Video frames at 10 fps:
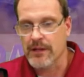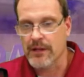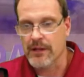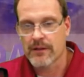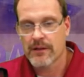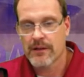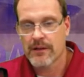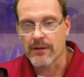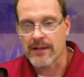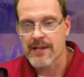Uh,
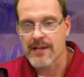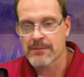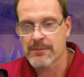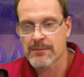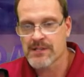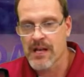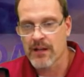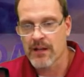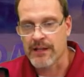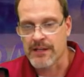we got Thomas
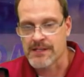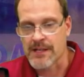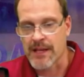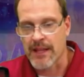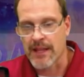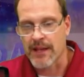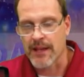O'Sullivan is in uh,